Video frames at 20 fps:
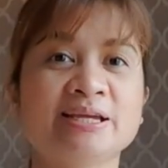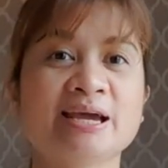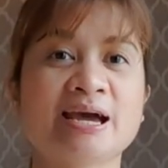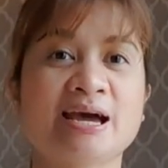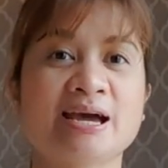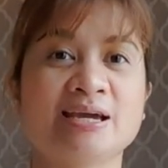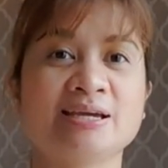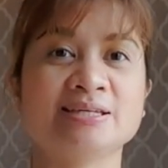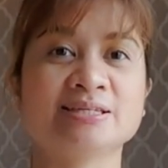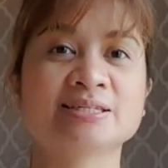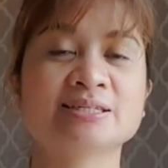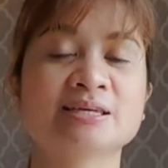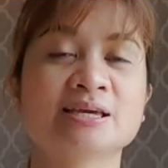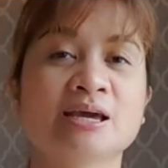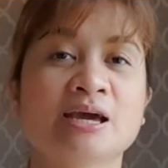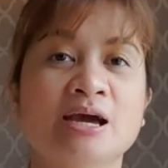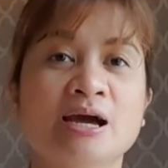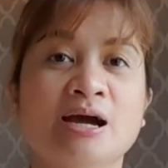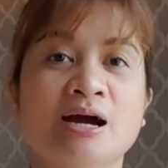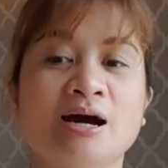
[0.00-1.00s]
guys,
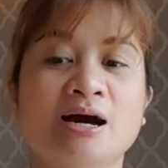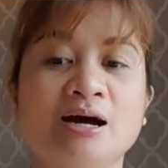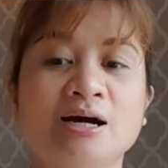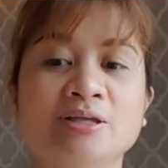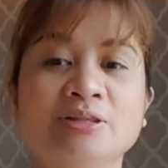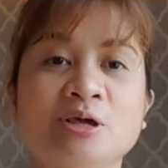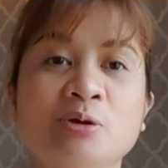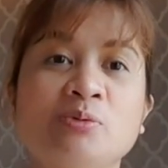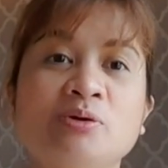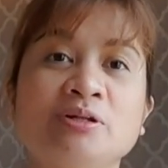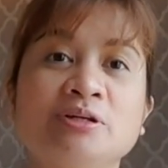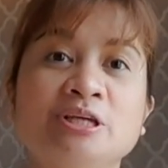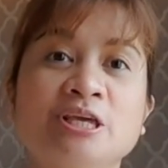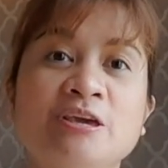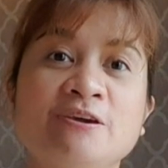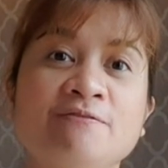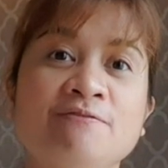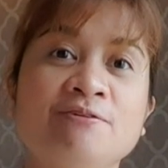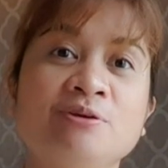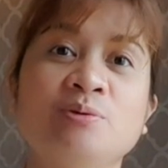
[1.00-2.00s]
they will
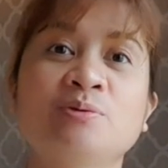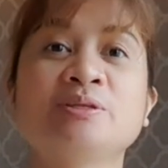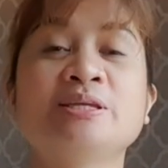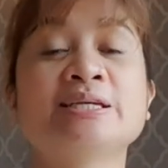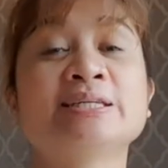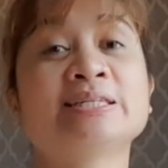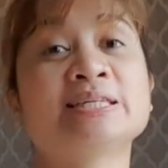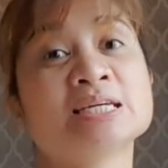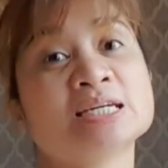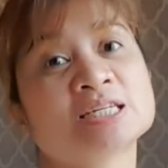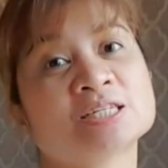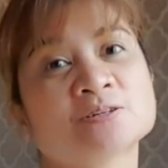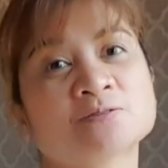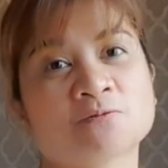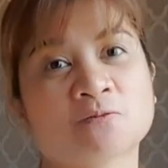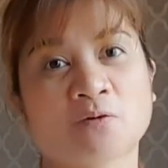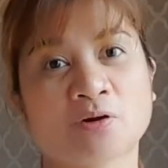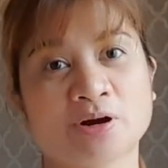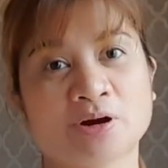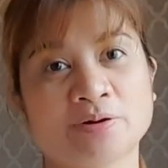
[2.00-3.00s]
give you the 6
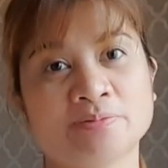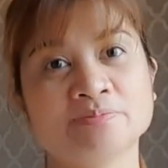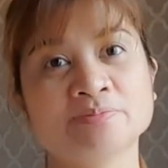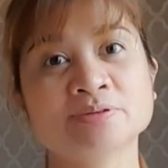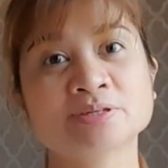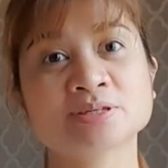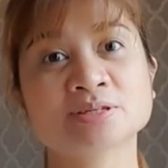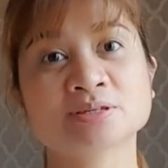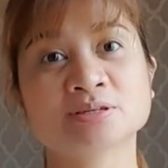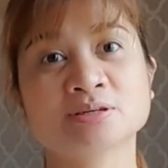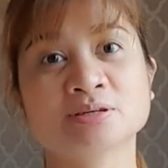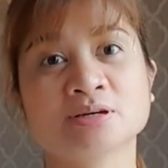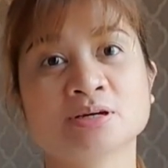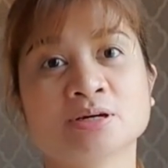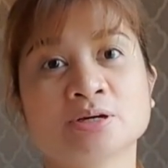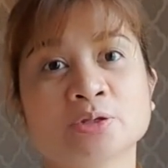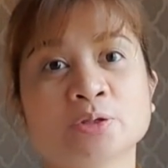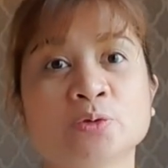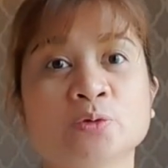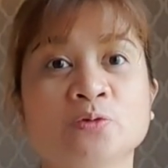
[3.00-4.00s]
forms
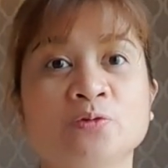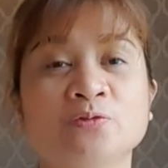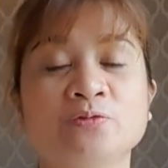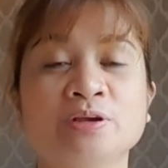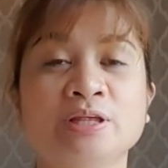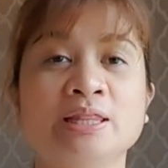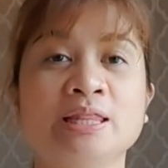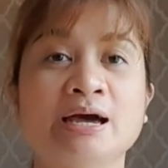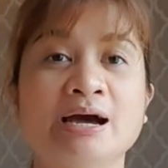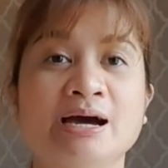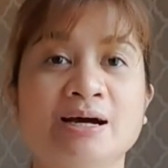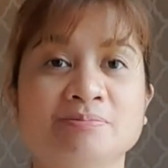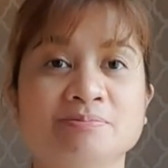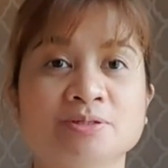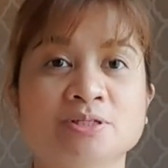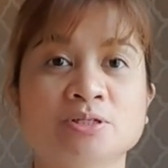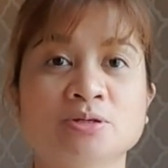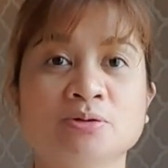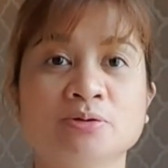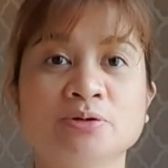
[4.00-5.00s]
to fill up.
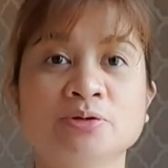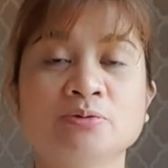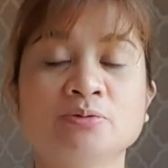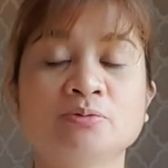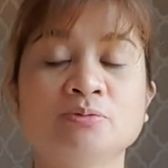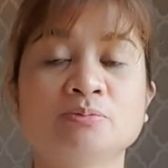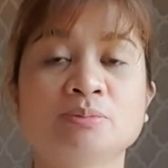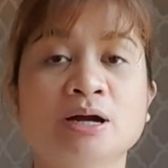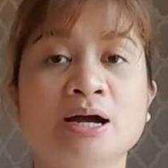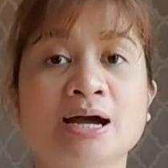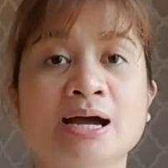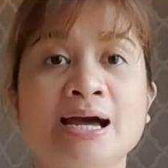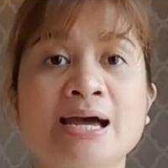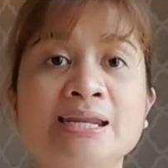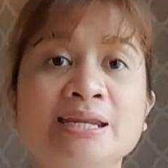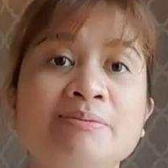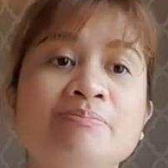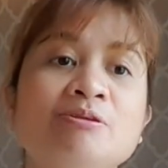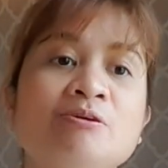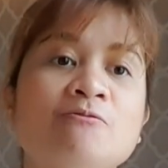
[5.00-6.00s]
So, yung mga
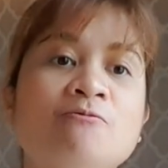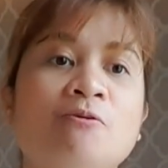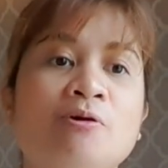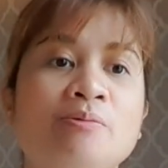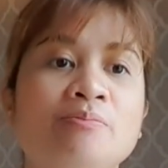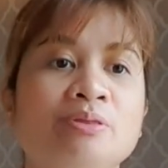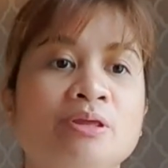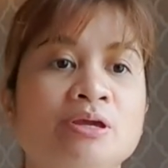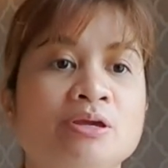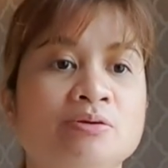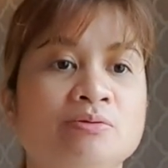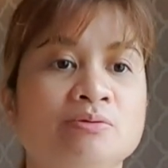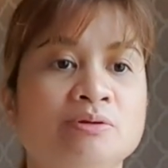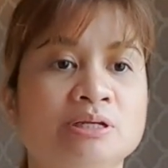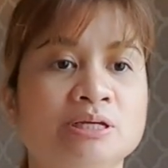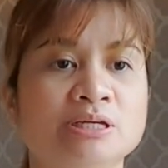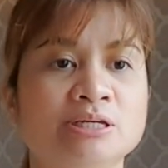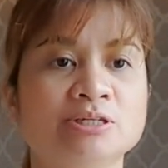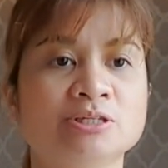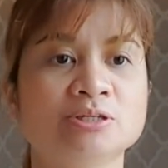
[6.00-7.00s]
6 na form na
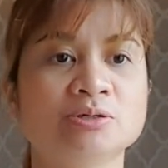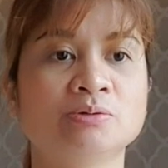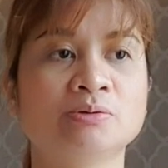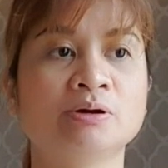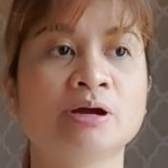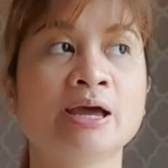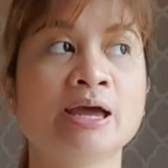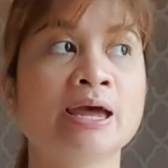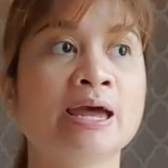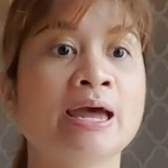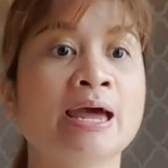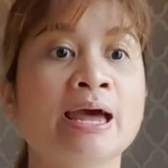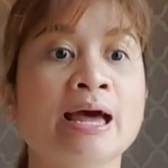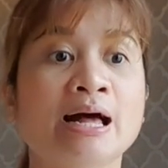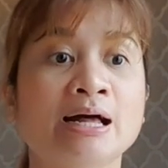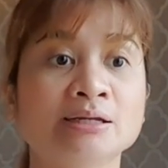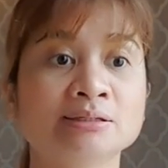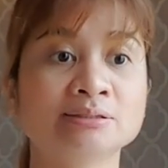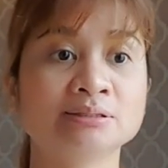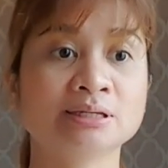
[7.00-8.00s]
yun is yung
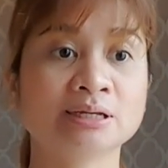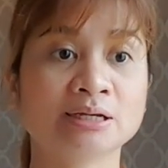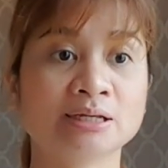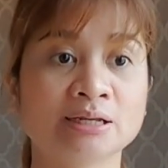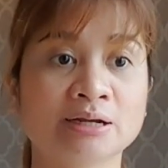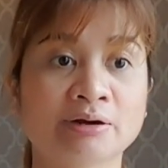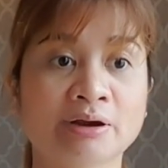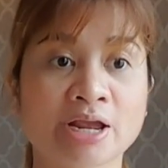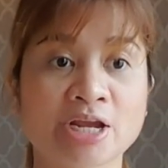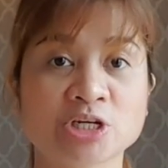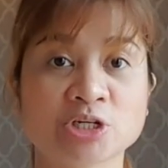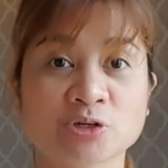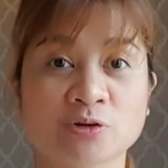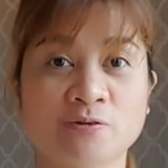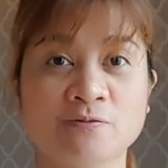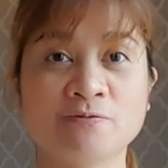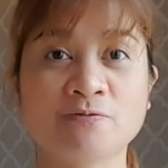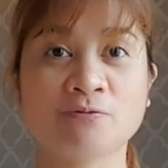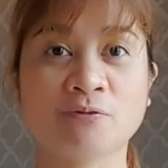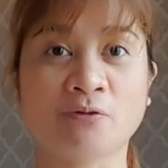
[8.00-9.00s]
health
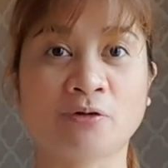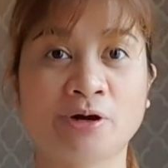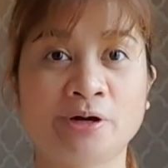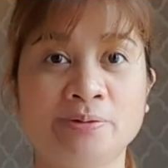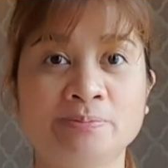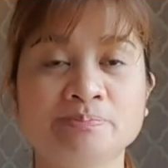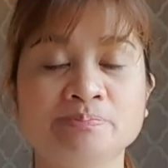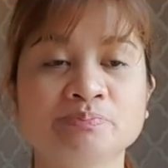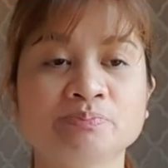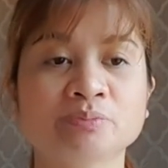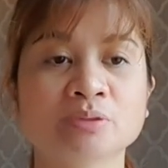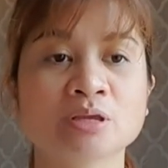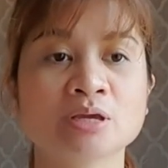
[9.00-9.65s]
declaration form,